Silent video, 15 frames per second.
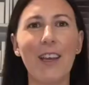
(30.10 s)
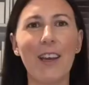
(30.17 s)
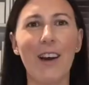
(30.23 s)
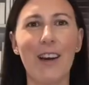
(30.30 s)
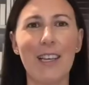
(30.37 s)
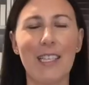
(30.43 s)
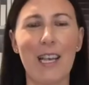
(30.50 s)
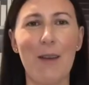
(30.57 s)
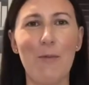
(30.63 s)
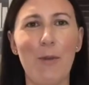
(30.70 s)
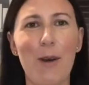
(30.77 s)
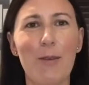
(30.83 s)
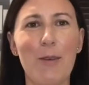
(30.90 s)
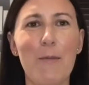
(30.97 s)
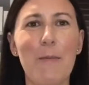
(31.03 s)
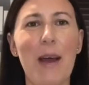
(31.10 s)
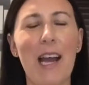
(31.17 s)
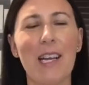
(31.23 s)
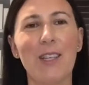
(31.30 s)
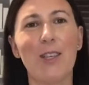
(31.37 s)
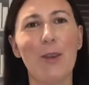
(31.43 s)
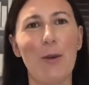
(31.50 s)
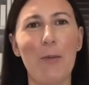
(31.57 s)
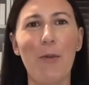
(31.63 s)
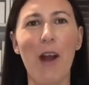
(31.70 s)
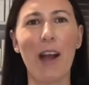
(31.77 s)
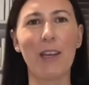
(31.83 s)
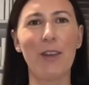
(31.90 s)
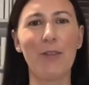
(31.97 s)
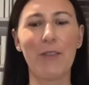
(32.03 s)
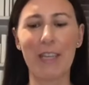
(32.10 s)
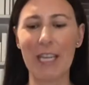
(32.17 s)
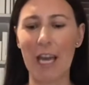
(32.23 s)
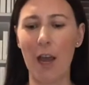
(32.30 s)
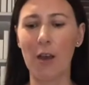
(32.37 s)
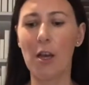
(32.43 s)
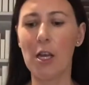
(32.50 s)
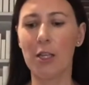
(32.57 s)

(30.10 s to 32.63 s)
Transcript: guys, and welcome back to a brand new video.